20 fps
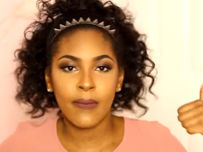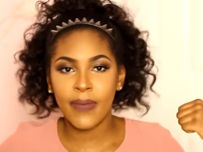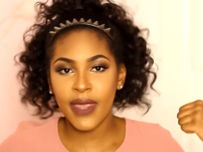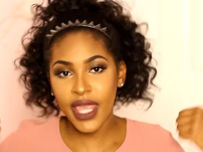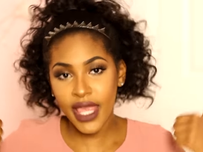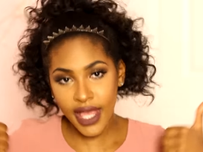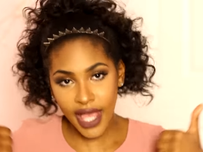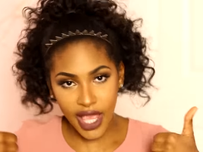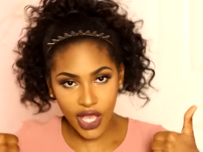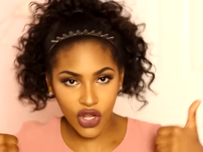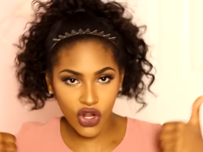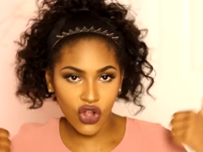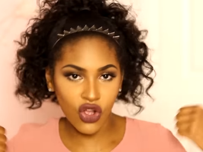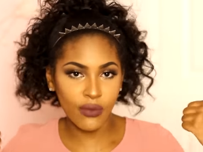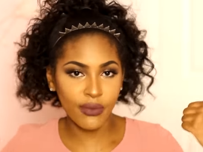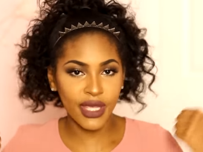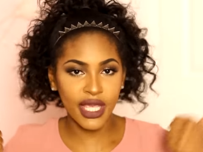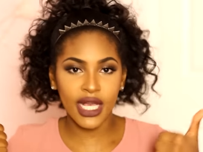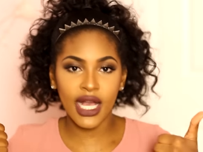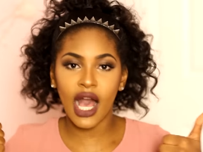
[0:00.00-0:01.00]
being a
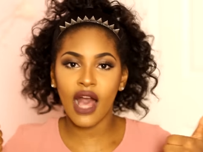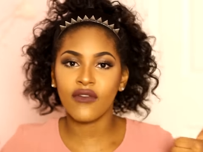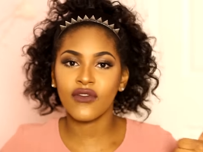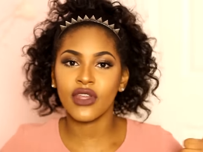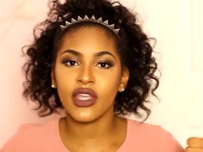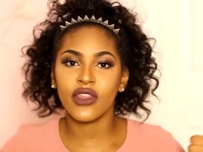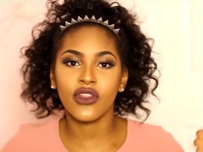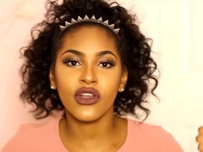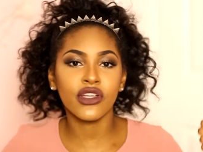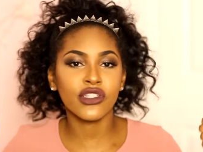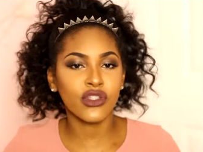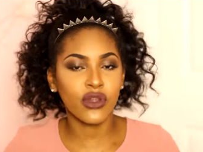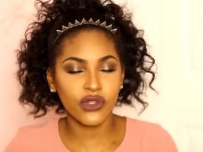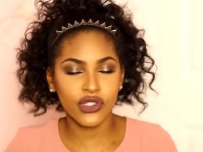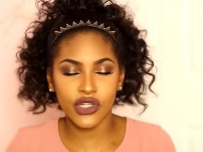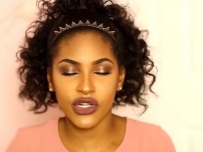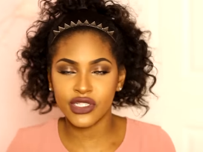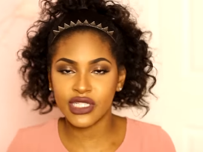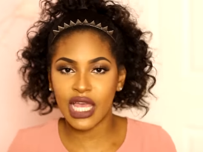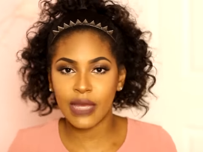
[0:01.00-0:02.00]
girl and being confident, there's no
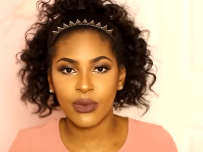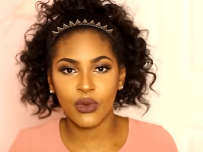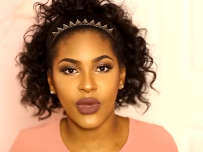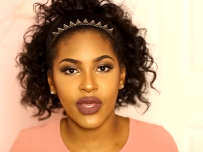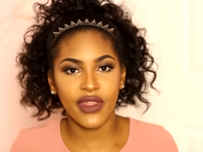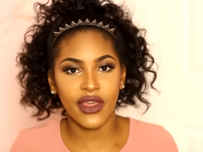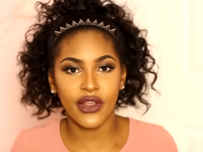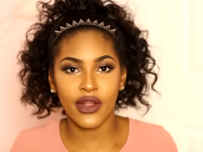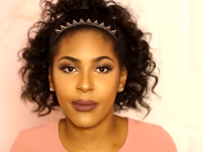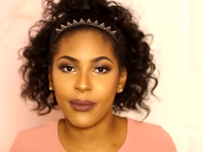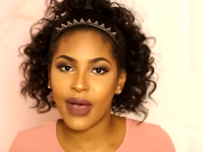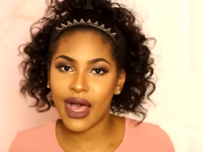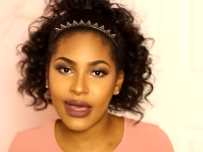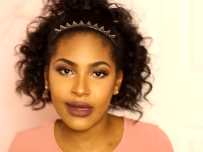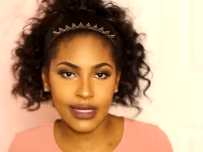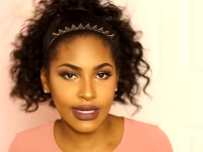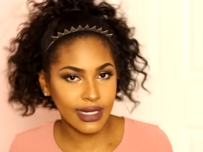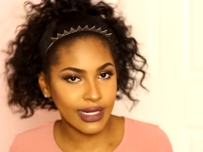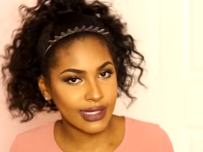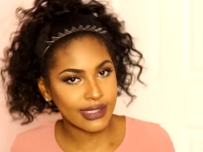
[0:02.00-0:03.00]
certain type of way that your
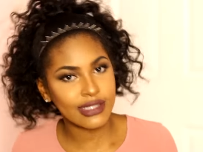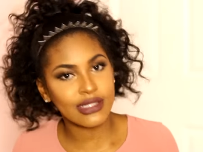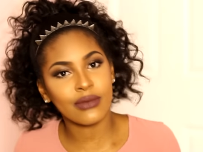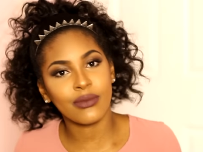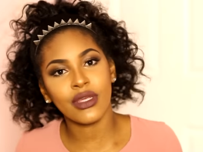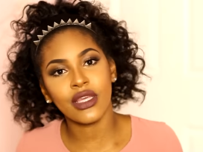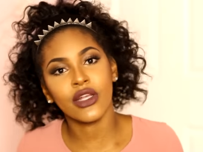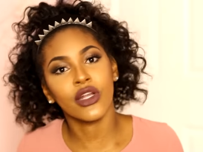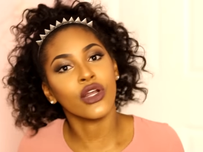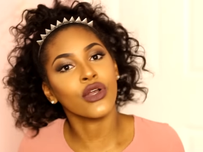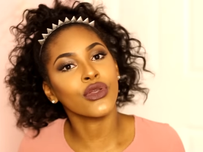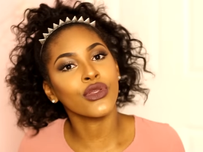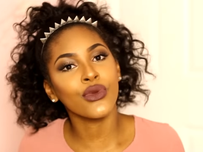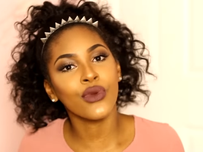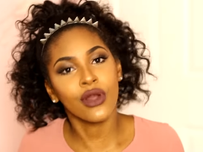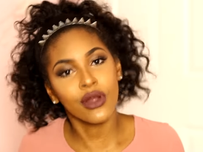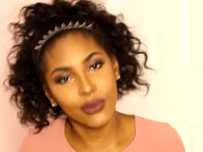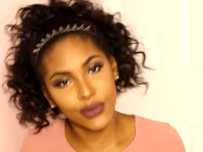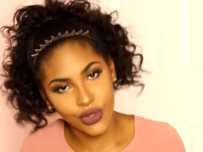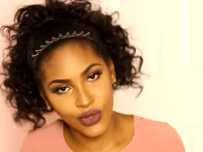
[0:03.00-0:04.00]
body needs to be, girl.
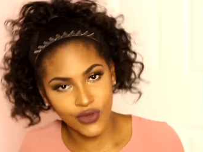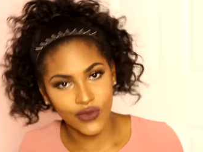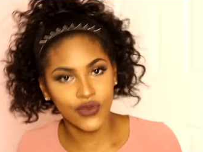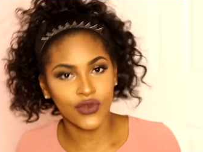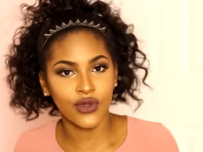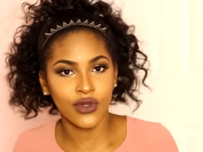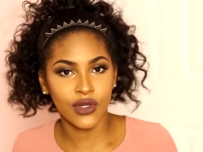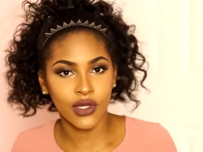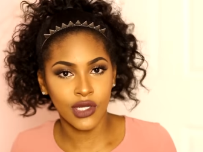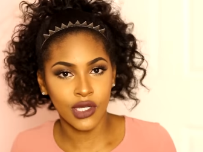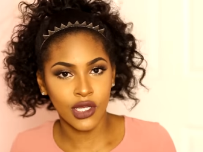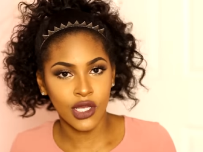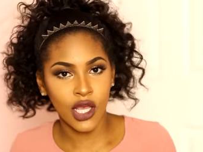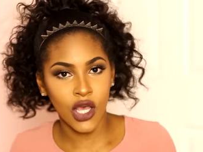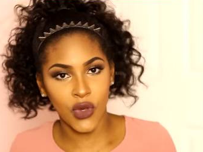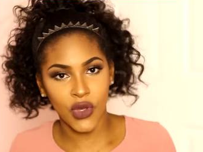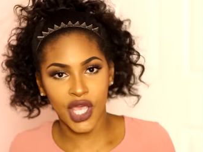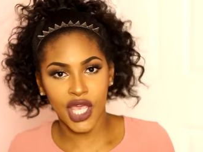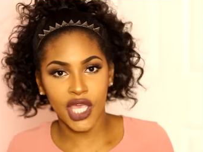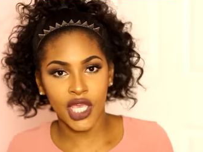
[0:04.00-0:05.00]
You are beautiful,
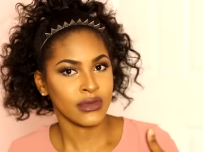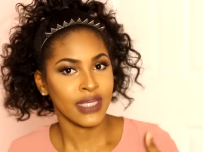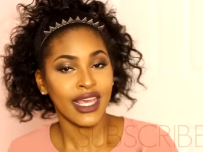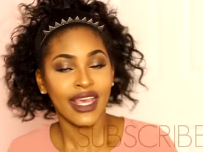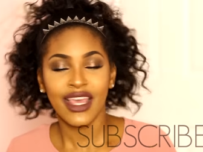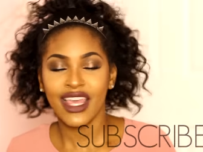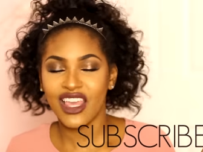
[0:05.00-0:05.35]
okay?